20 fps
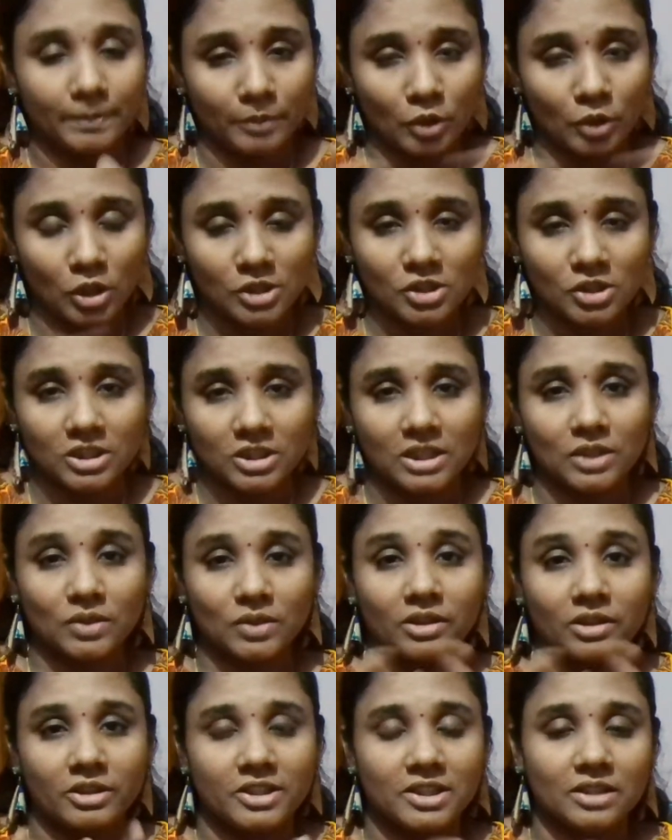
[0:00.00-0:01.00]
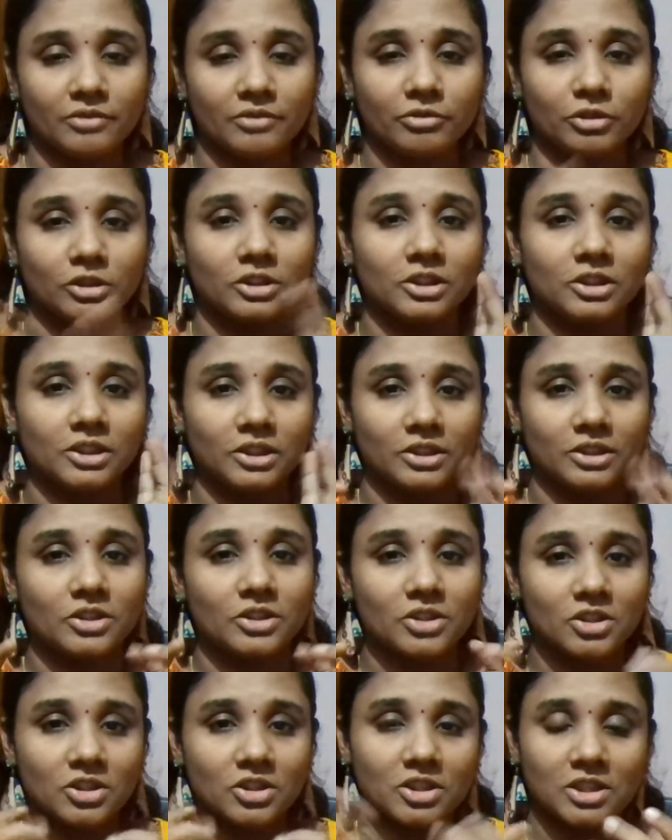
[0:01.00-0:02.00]
me also tell you the reason for the
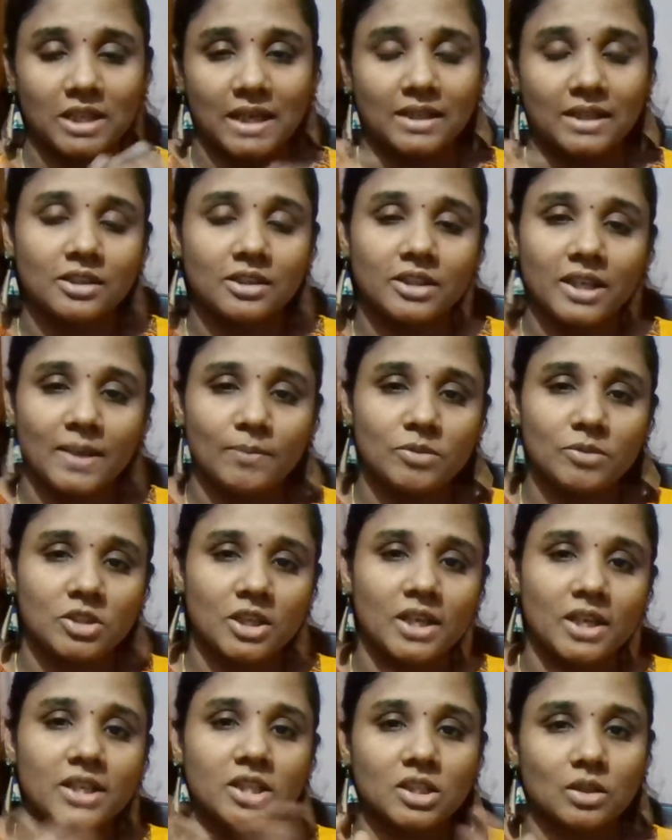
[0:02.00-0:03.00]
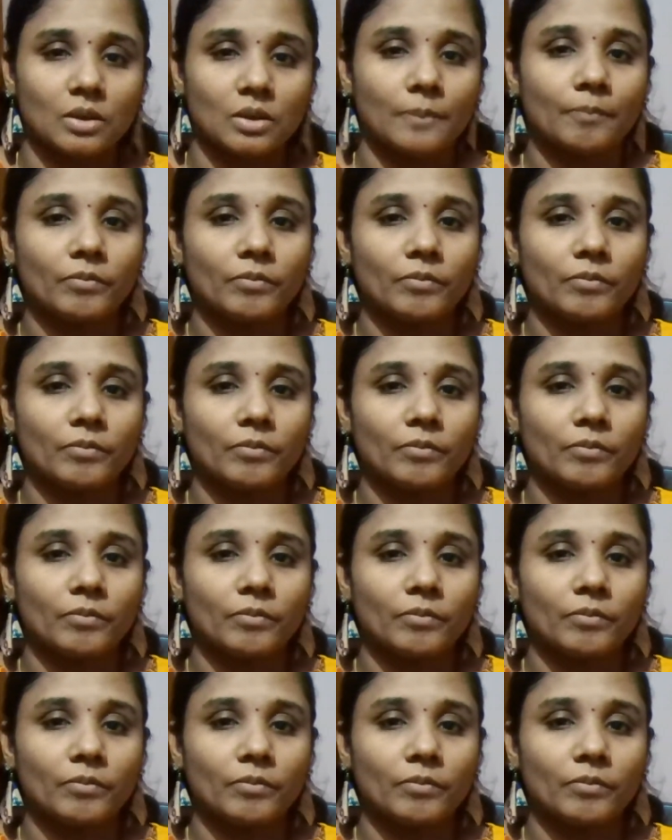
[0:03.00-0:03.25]
channel name change